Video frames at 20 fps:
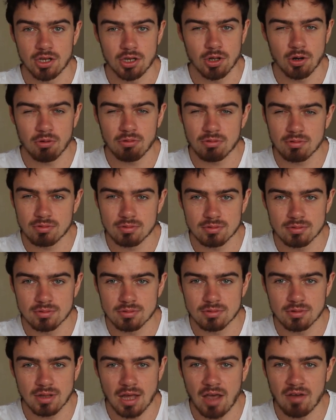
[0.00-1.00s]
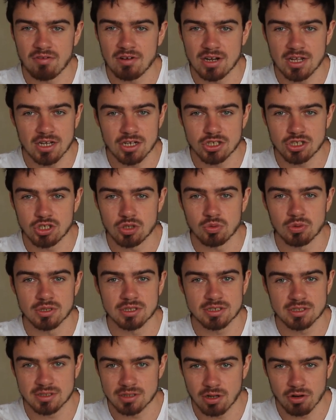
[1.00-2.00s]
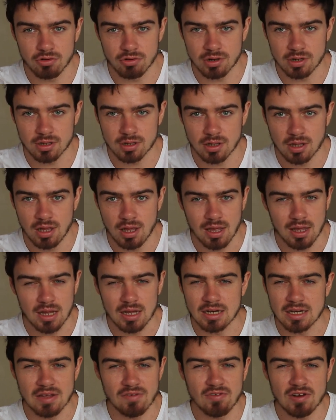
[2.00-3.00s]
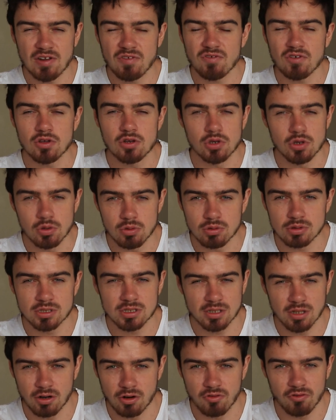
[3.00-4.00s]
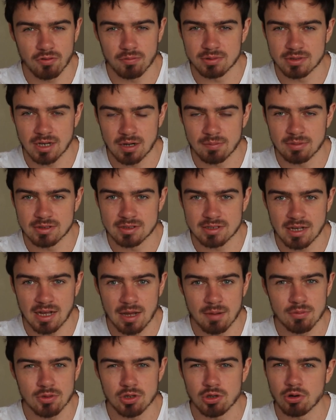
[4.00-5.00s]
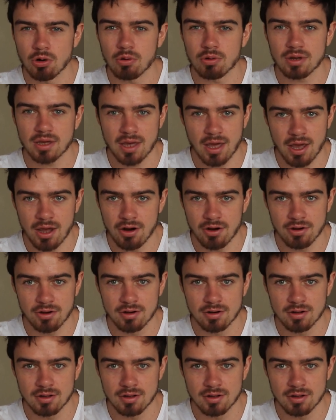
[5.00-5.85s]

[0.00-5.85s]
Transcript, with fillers: you don't have an issue with stuttering. And even if you do stutter from time to time, you don't care.